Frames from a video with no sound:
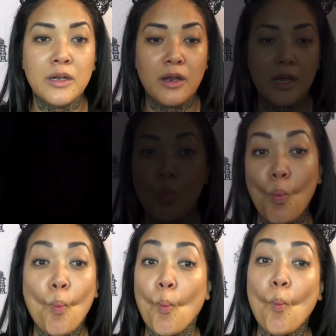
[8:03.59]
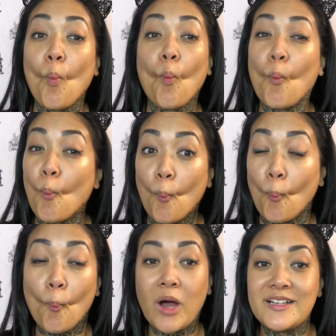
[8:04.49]
like
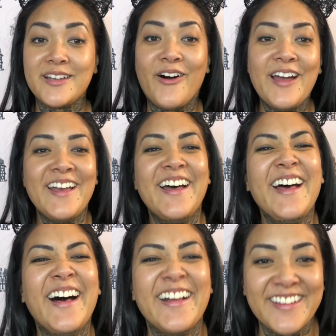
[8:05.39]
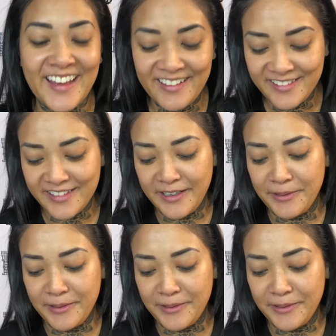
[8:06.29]
tight, I guess.